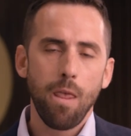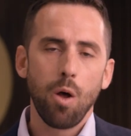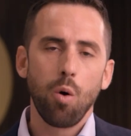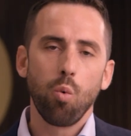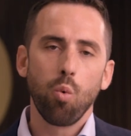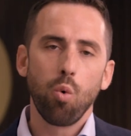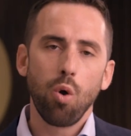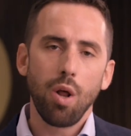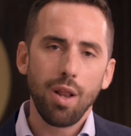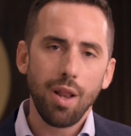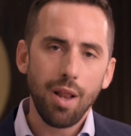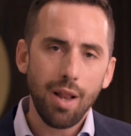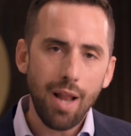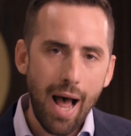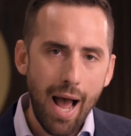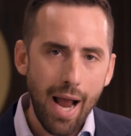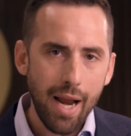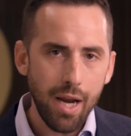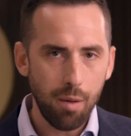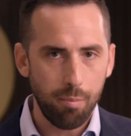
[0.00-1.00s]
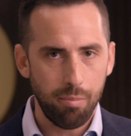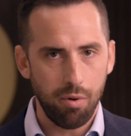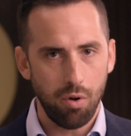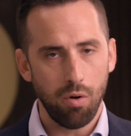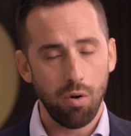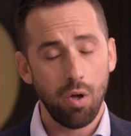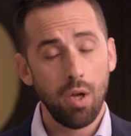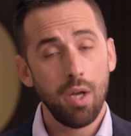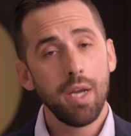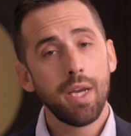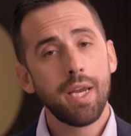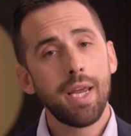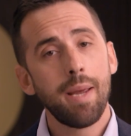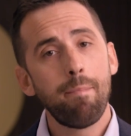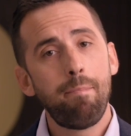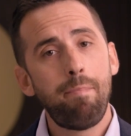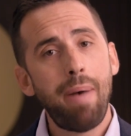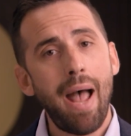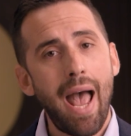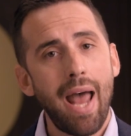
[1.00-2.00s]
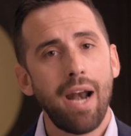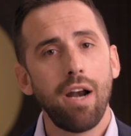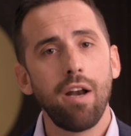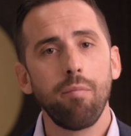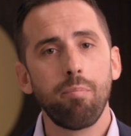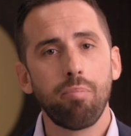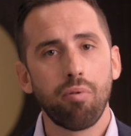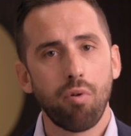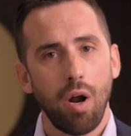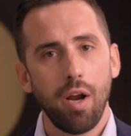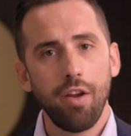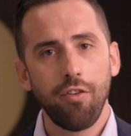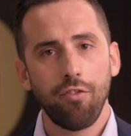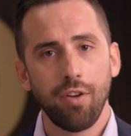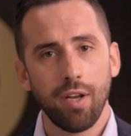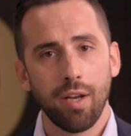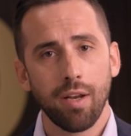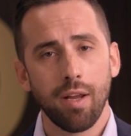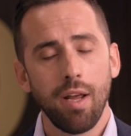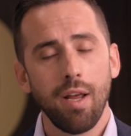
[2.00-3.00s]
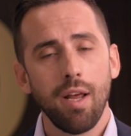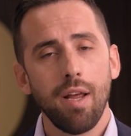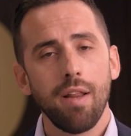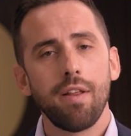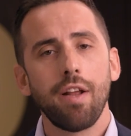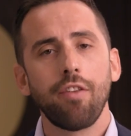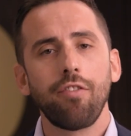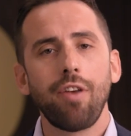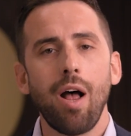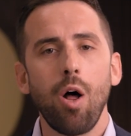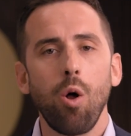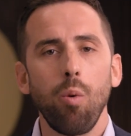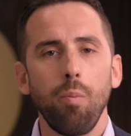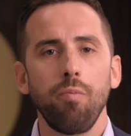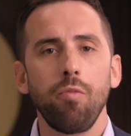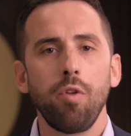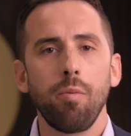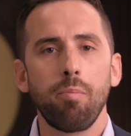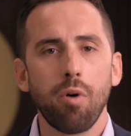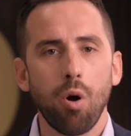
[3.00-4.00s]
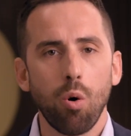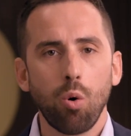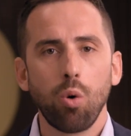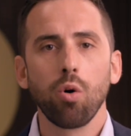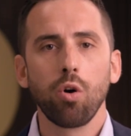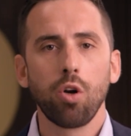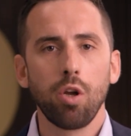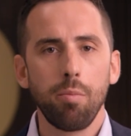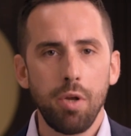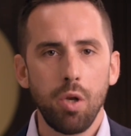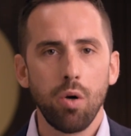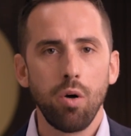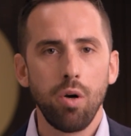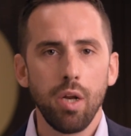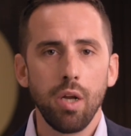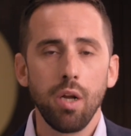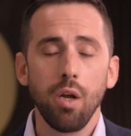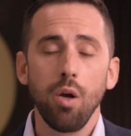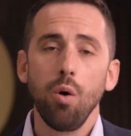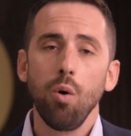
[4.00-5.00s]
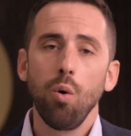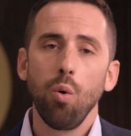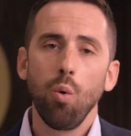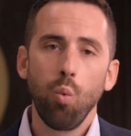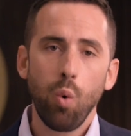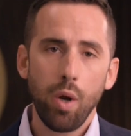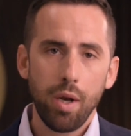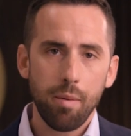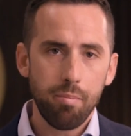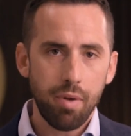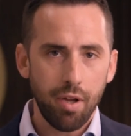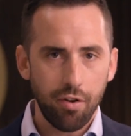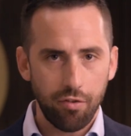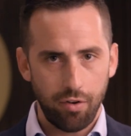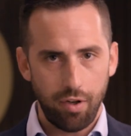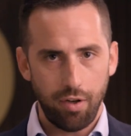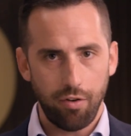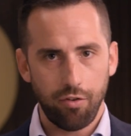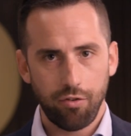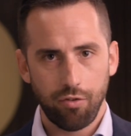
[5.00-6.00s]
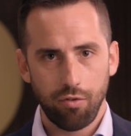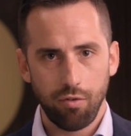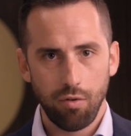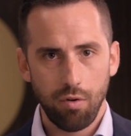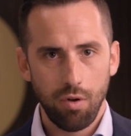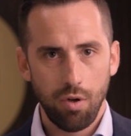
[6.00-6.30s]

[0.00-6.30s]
reliable, competitive pricing that's helped the broker community win business.